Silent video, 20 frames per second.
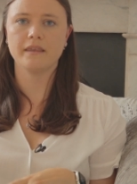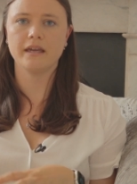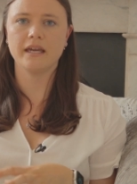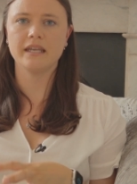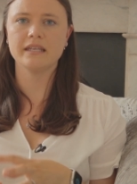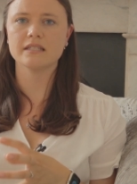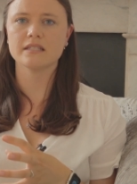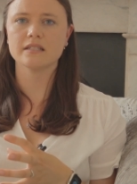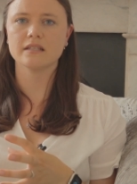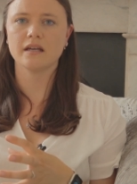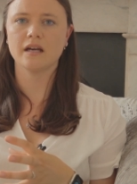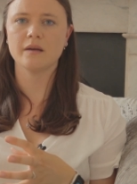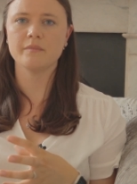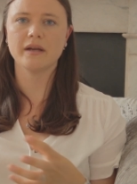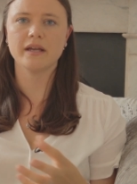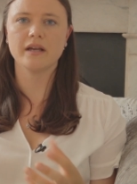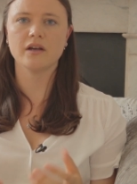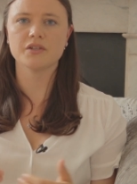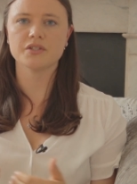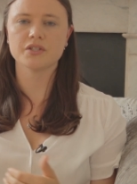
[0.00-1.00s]
and I
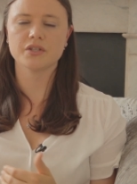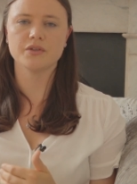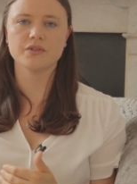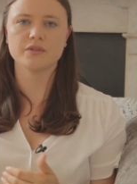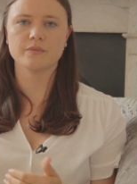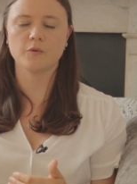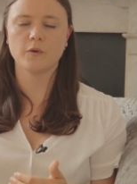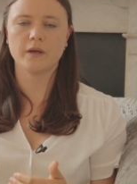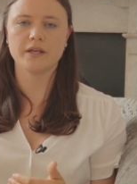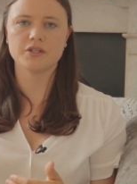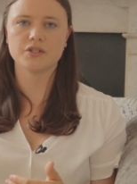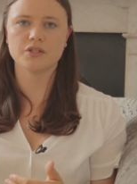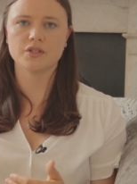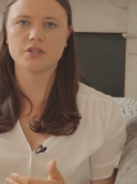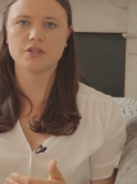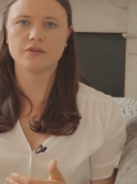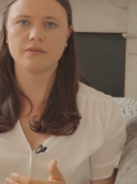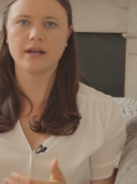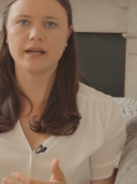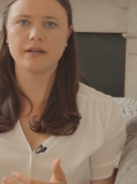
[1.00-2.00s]
might ask you some
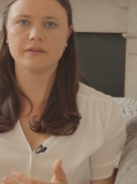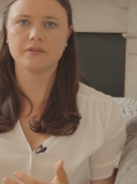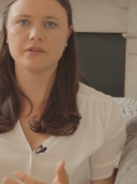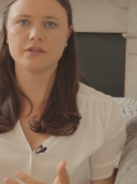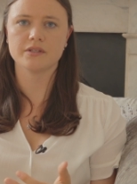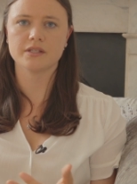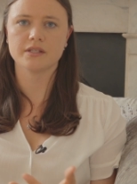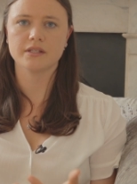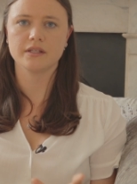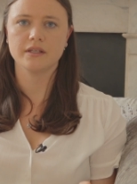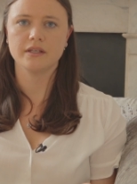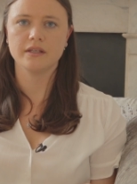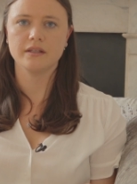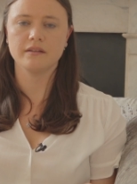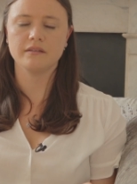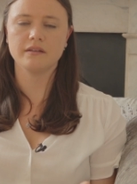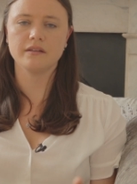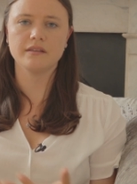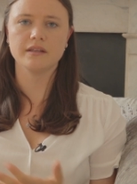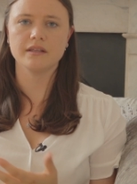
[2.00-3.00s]
questions around
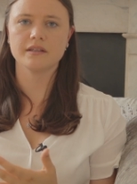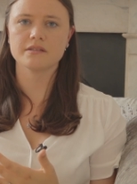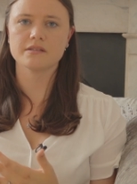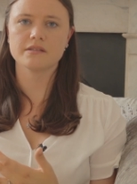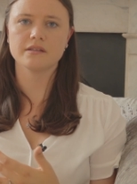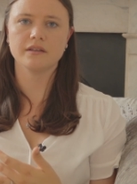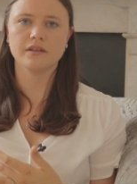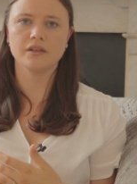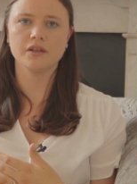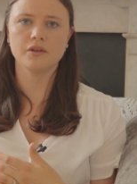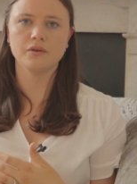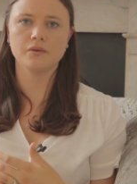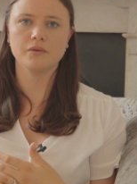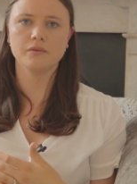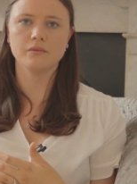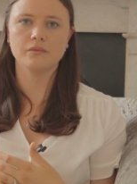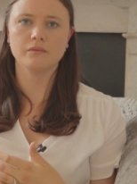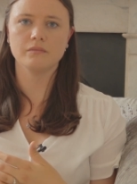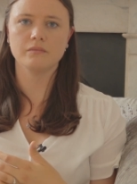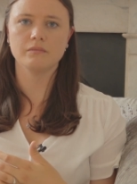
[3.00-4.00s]
the things that
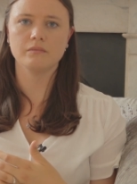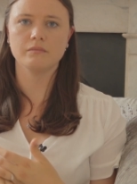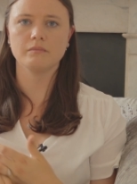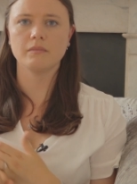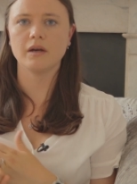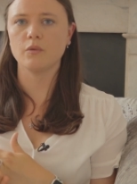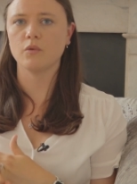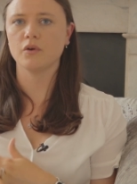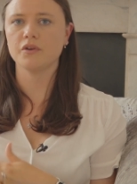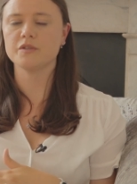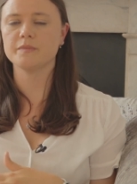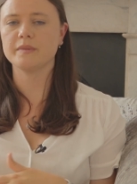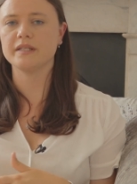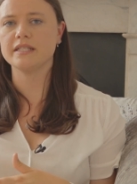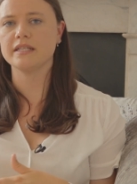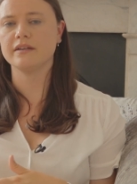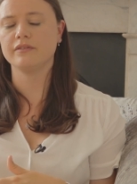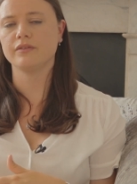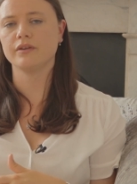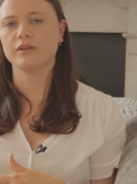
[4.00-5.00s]
you might want to be
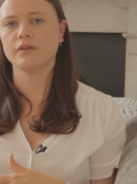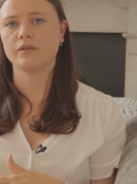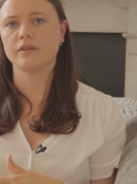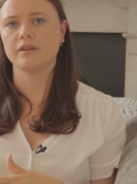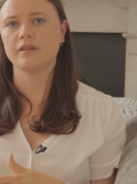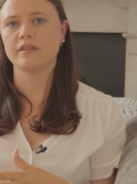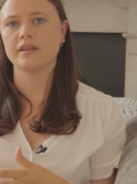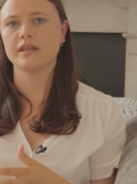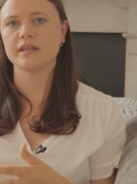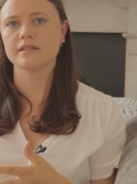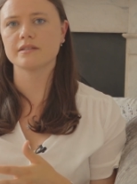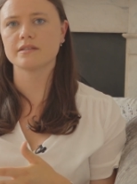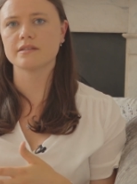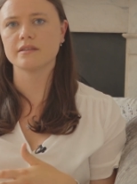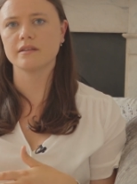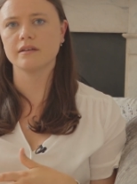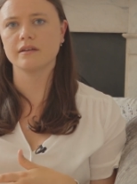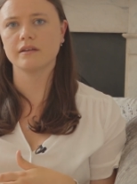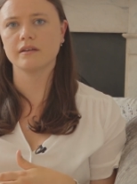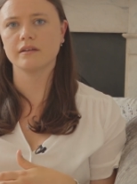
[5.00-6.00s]
different, or the things
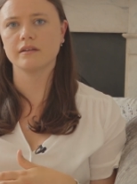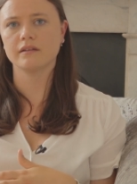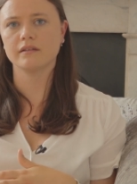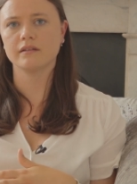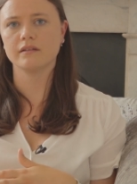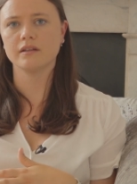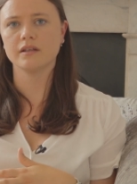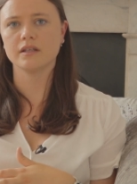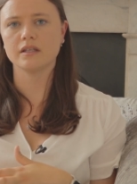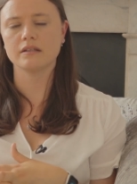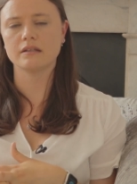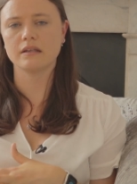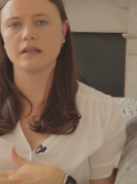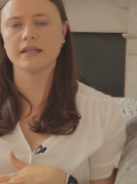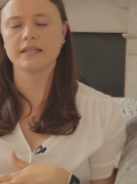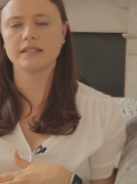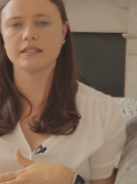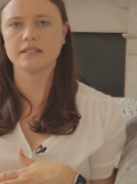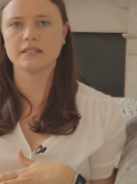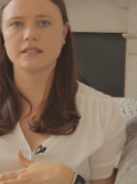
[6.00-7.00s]
that that you'd
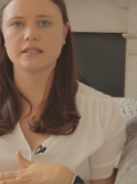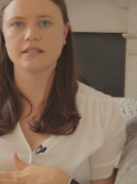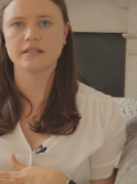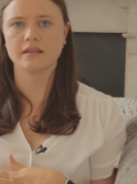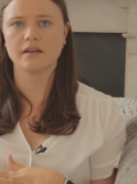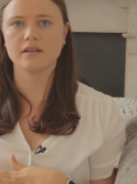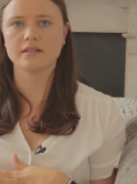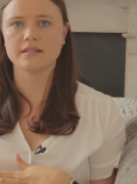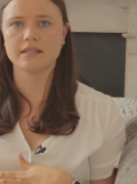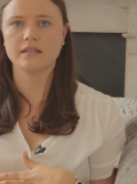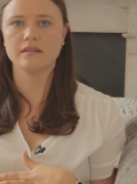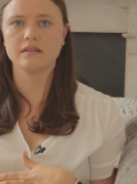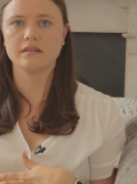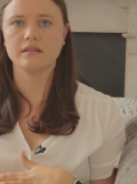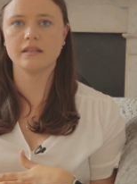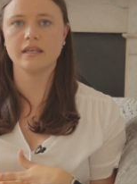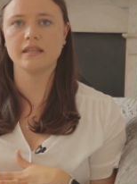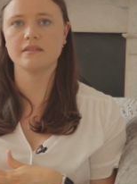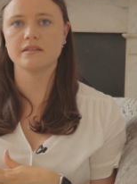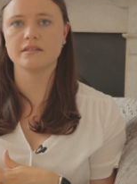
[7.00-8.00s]
like to discuss
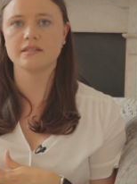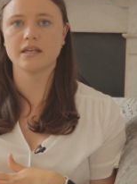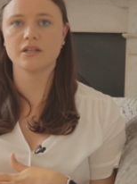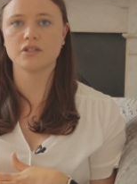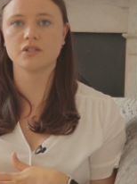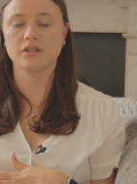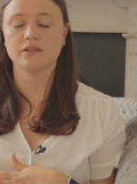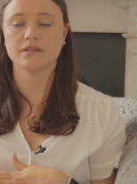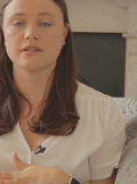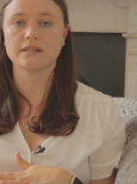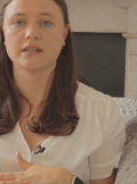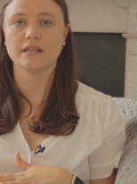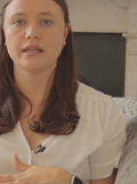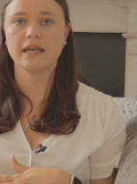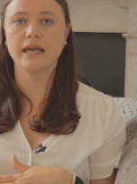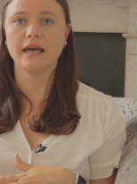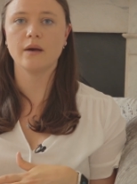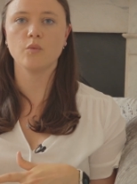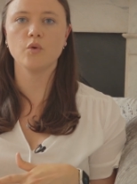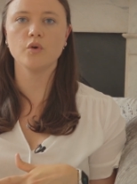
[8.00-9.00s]
in, in the sessions,
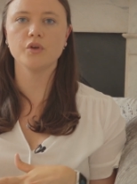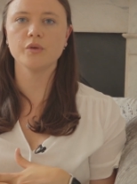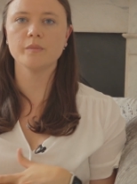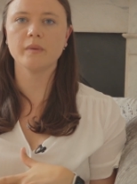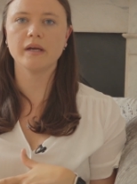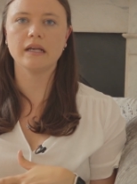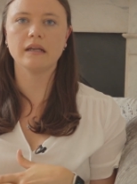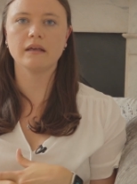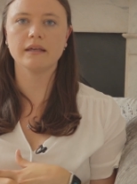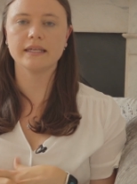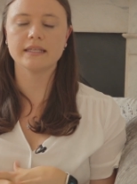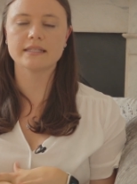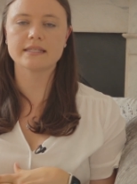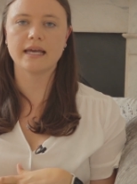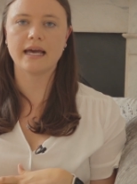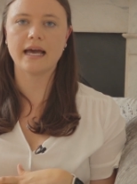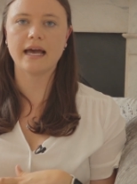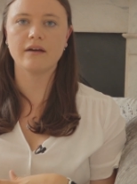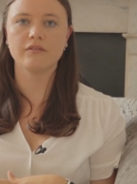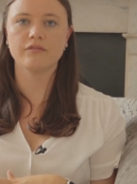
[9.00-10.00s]
and what you might like to
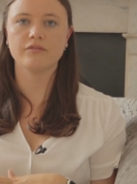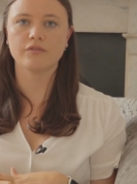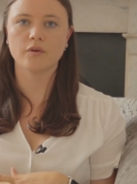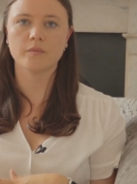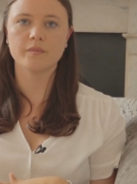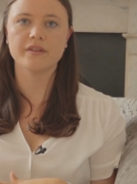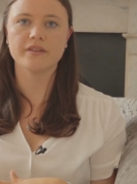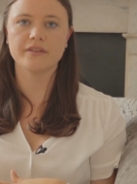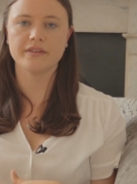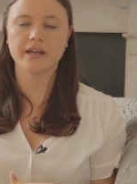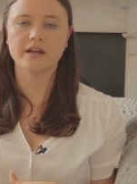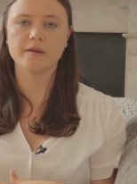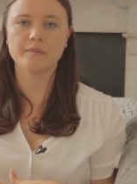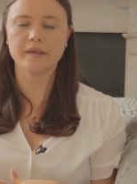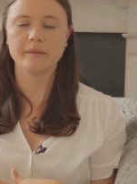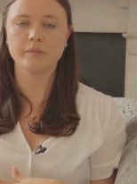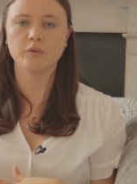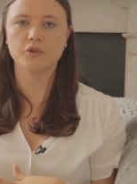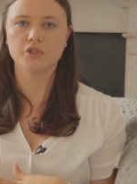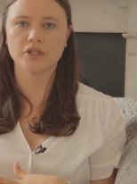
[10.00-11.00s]
have from the
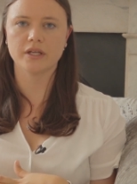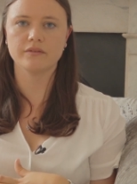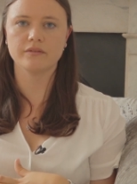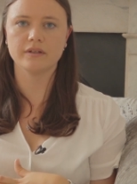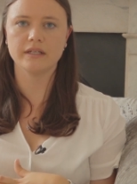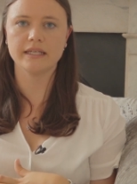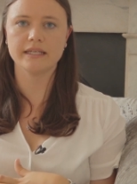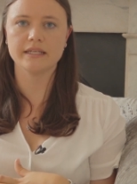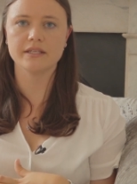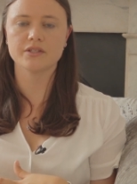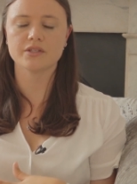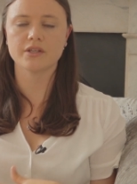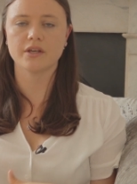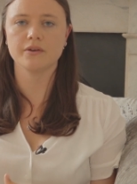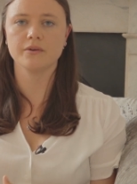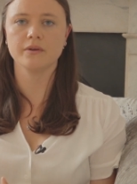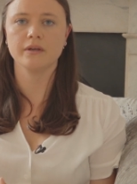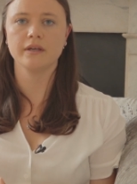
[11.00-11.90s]
therapy more generally. So